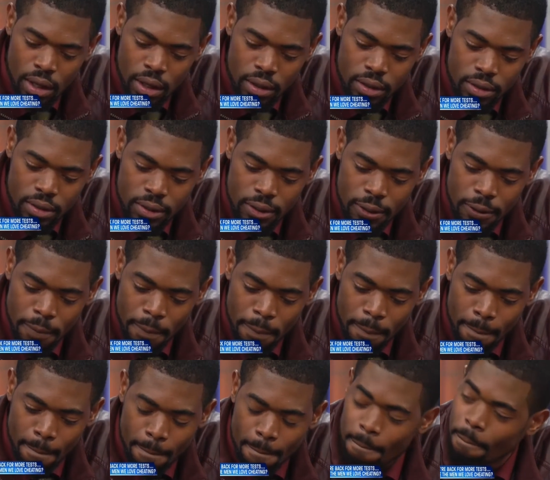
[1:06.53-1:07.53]
Honestly,
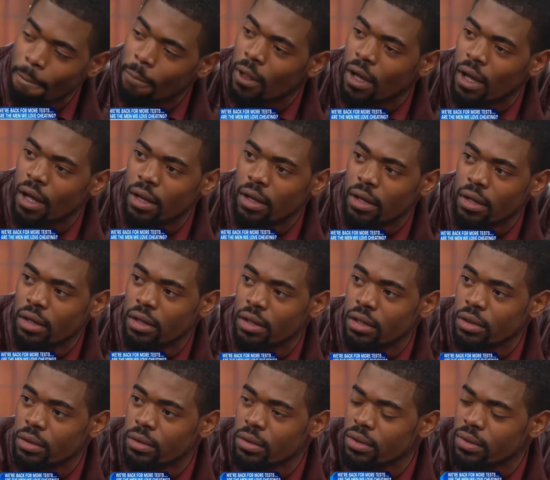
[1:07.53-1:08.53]
I love
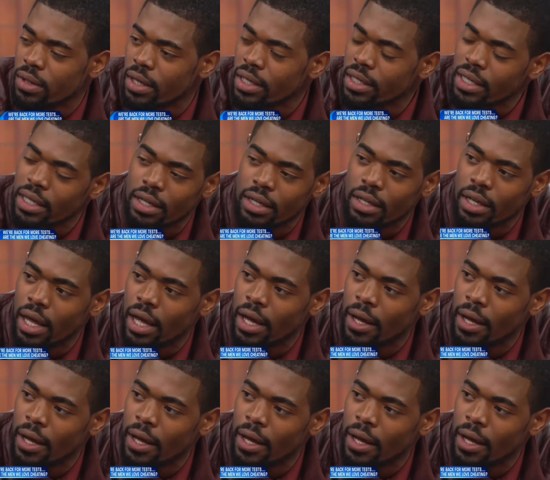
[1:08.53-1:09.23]
you, so I can't